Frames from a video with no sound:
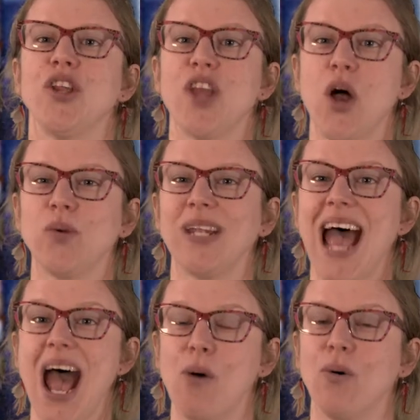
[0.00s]
So
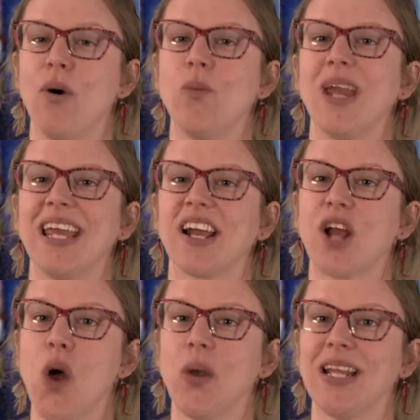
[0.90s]
now we are
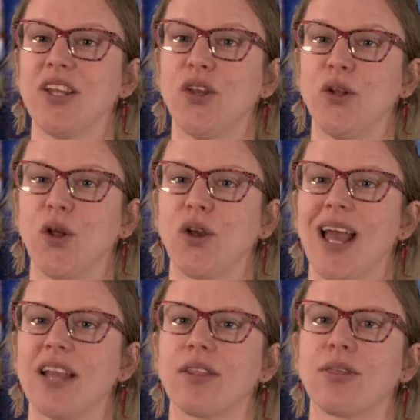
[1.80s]
going to look
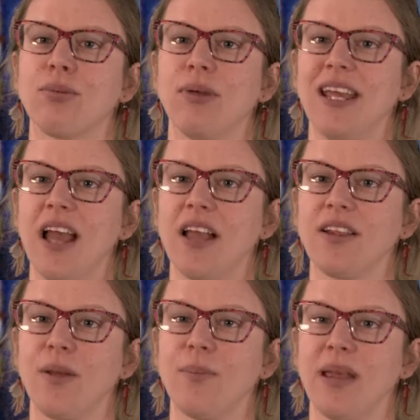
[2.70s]
at three
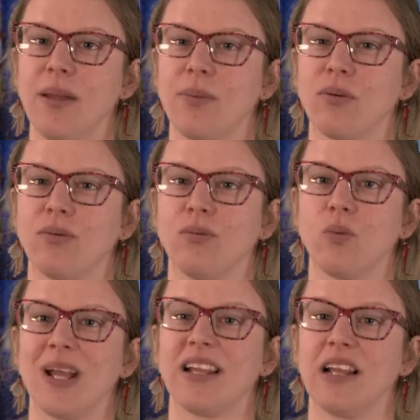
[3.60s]
other people
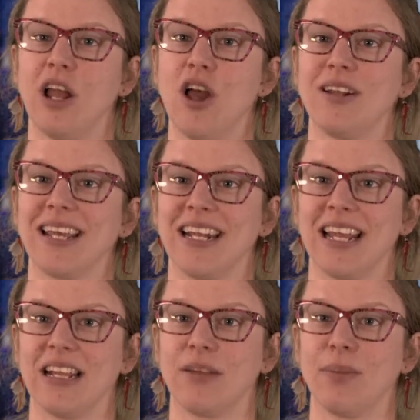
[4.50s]
with learning
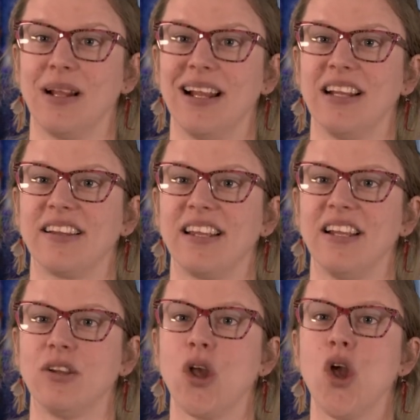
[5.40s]

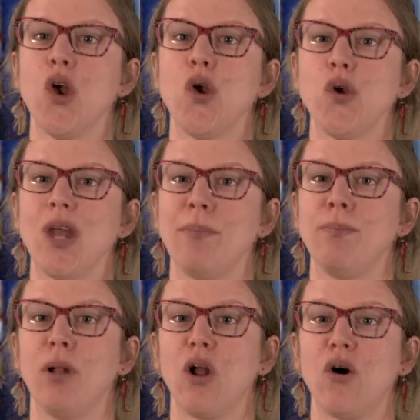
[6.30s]
disabilities who
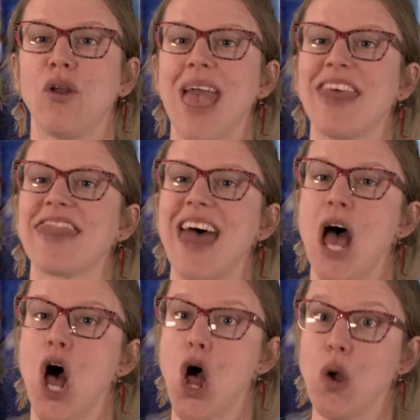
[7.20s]
employ their
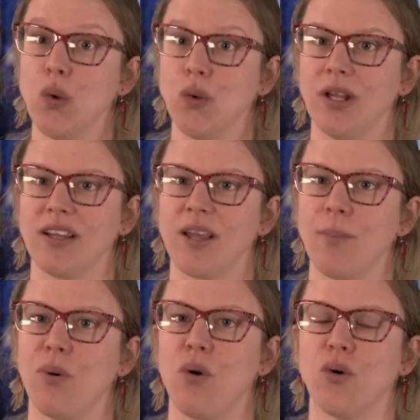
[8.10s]
own
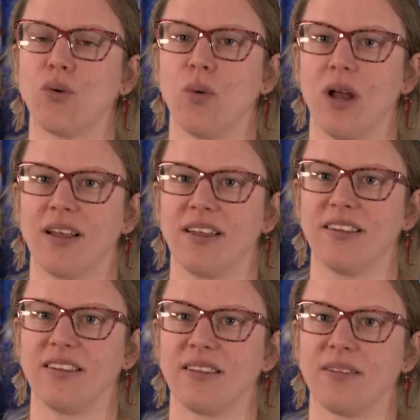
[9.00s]
support workers.